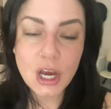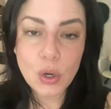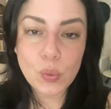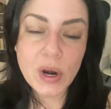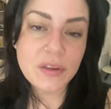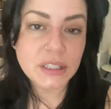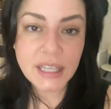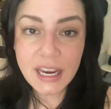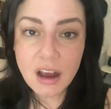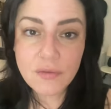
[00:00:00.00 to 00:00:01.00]
where the
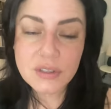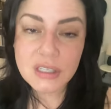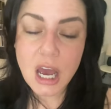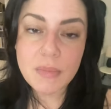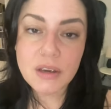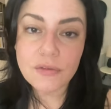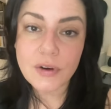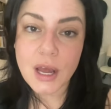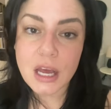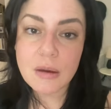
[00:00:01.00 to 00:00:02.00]
layoff was coming
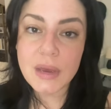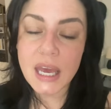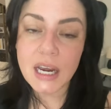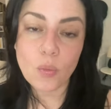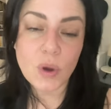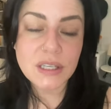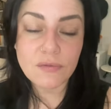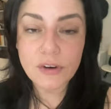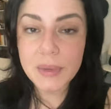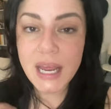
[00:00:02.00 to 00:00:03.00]
from, and it wasn't
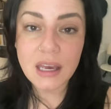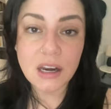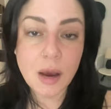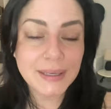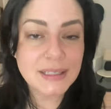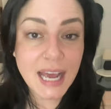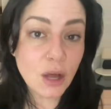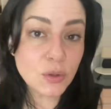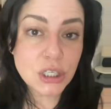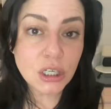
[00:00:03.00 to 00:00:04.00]
from an economic
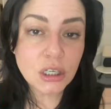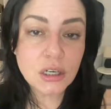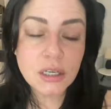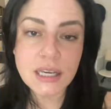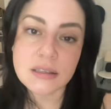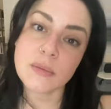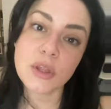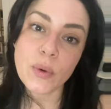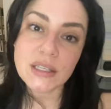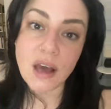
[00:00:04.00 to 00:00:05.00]
downturn like some of the
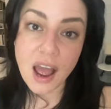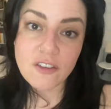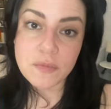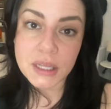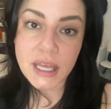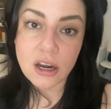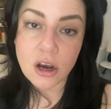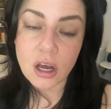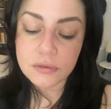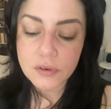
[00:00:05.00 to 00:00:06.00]
ways I've been laid
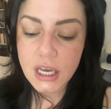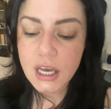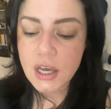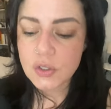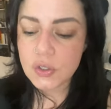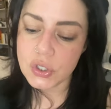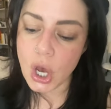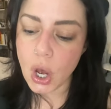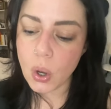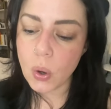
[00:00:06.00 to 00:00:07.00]
off.
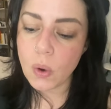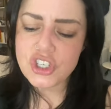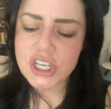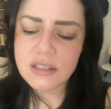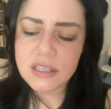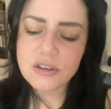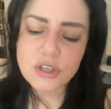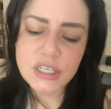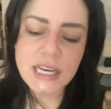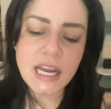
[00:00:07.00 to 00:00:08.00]
So just
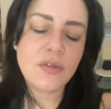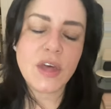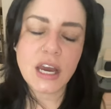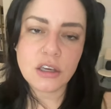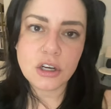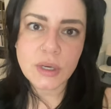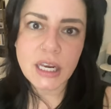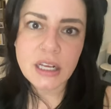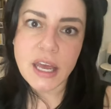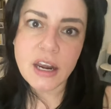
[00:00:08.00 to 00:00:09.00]
understand that, you know,
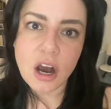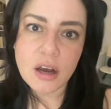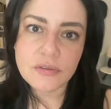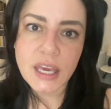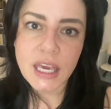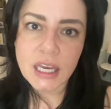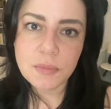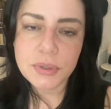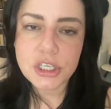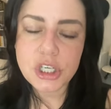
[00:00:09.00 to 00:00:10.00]
getting laid off can
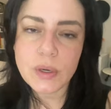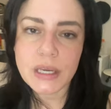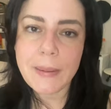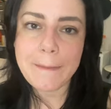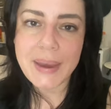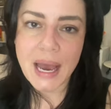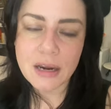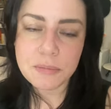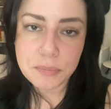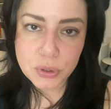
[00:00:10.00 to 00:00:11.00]
put you in a
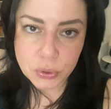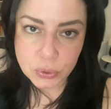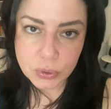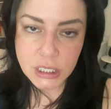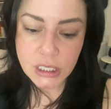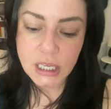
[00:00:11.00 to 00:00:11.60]
bad mood.